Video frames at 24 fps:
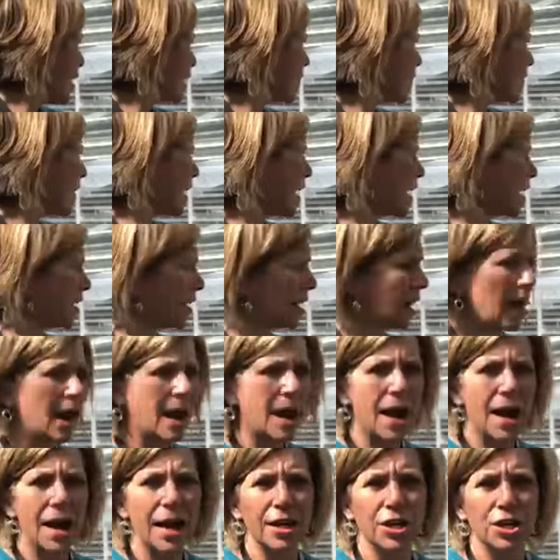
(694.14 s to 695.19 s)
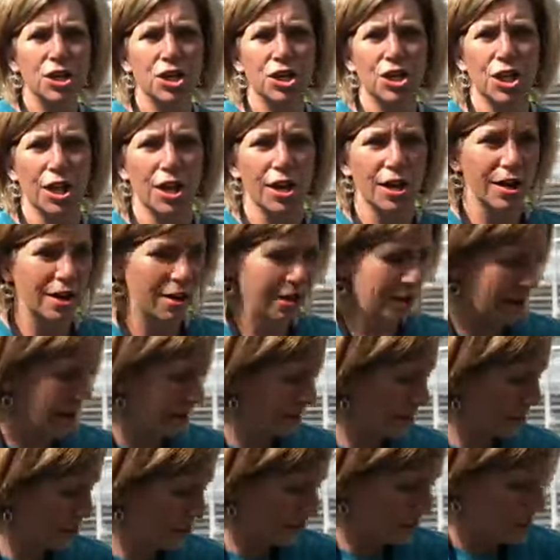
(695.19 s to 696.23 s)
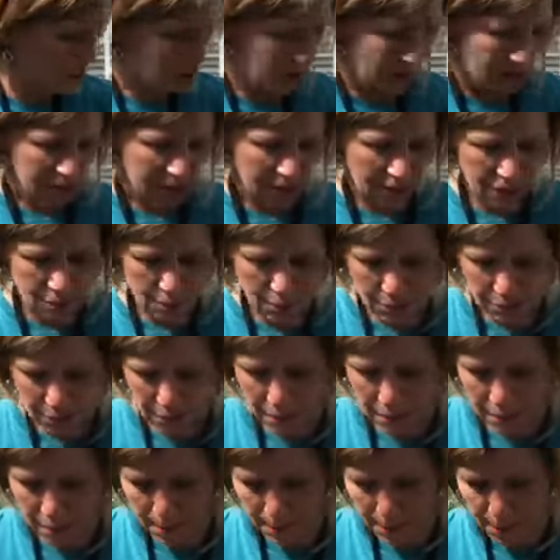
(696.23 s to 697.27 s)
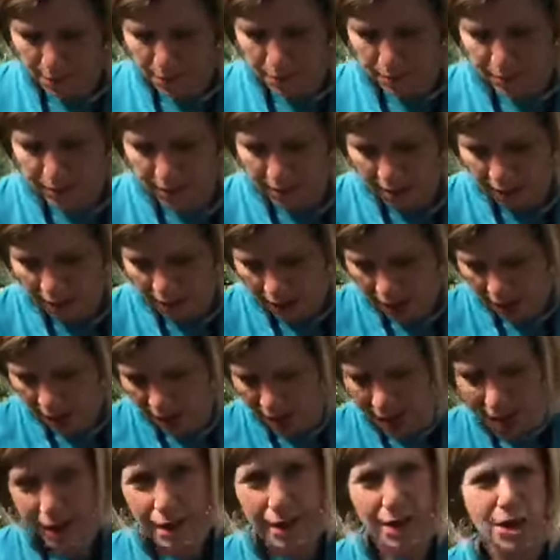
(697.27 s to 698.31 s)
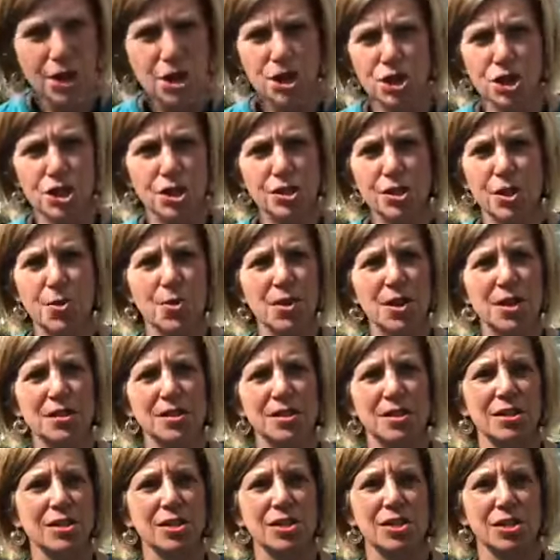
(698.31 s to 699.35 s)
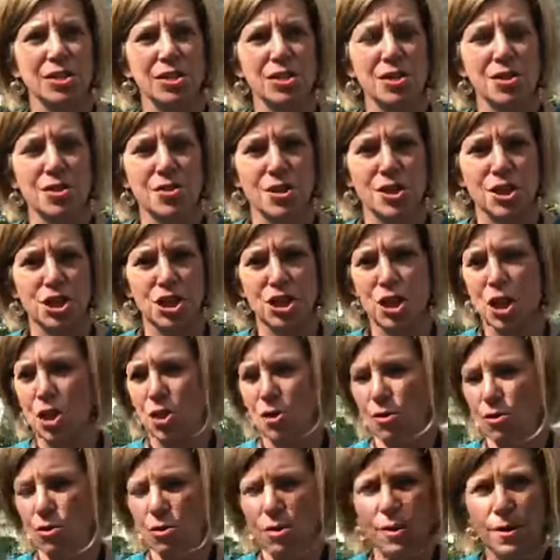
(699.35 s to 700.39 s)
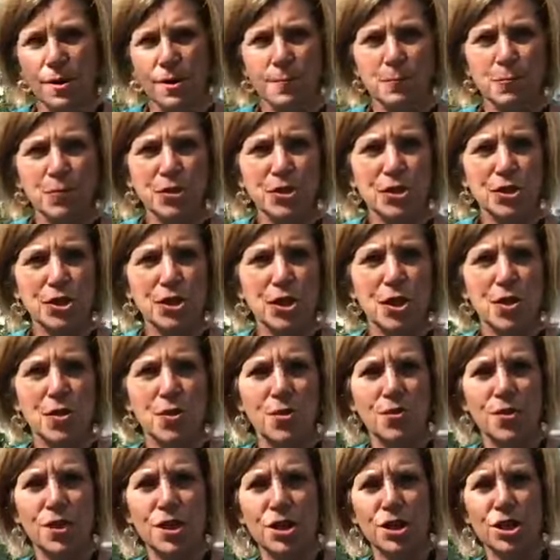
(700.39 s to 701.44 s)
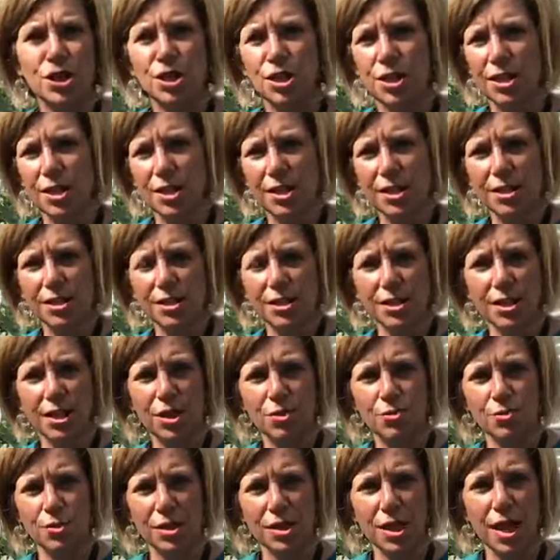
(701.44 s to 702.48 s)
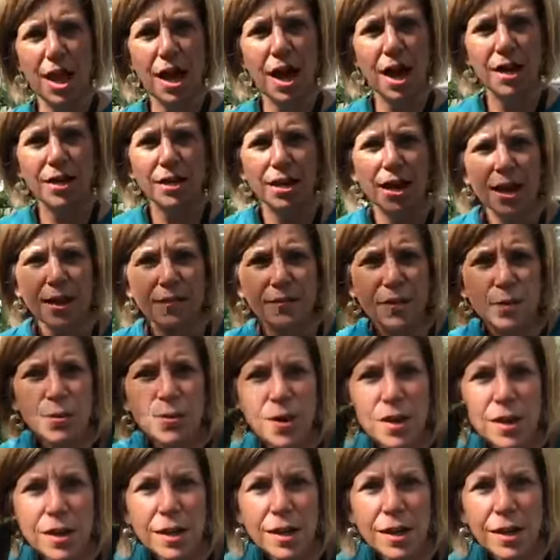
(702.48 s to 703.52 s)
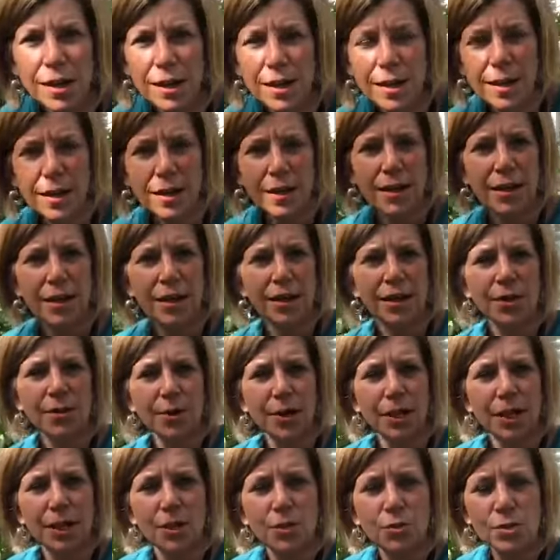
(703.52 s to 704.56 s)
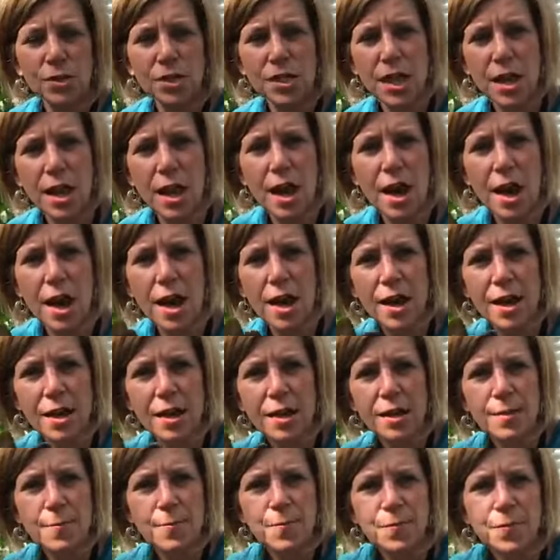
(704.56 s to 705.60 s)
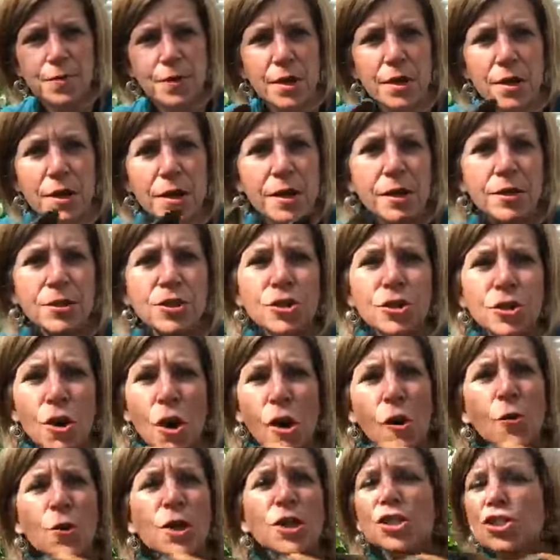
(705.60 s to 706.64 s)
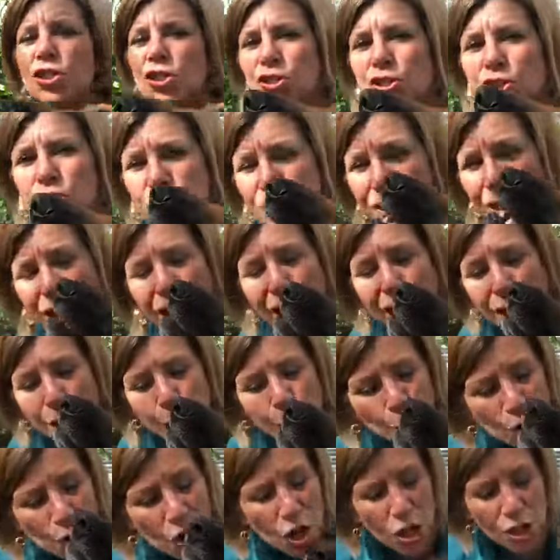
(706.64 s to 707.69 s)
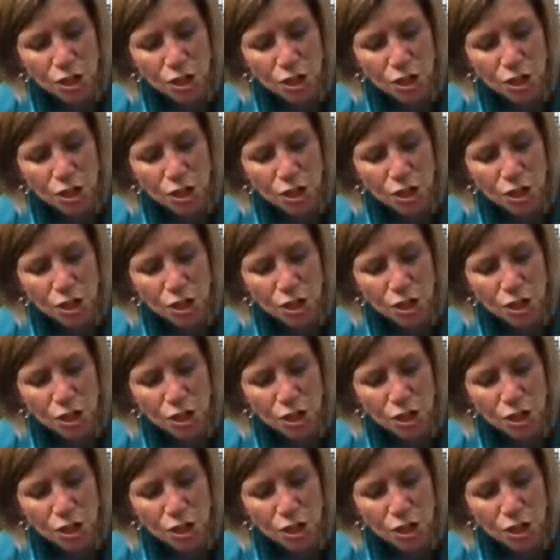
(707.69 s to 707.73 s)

and then I share, hello Chancey, you want to get up here and say hi? She's always the star of the show. So there she is. Can you say hi to everyone? Here, can you say hi? Huh? You're always a star.